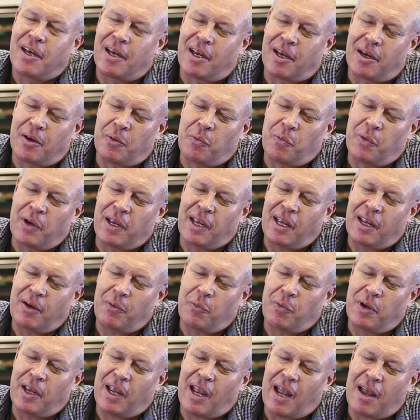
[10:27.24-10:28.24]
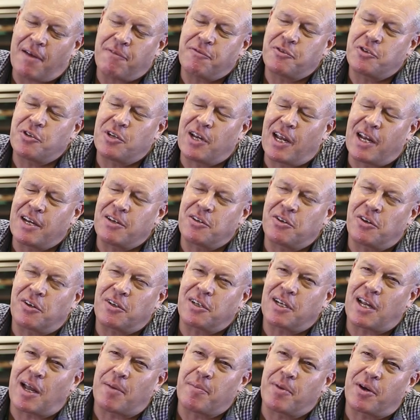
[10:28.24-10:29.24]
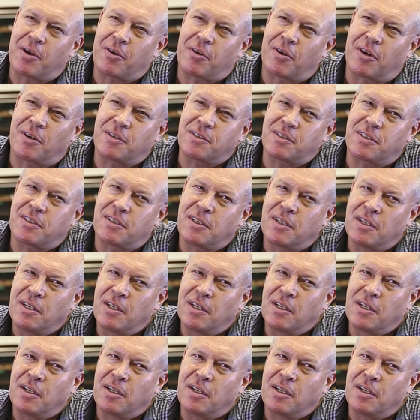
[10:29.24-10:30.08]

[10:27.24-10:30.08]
Uh, we, we have to date not come across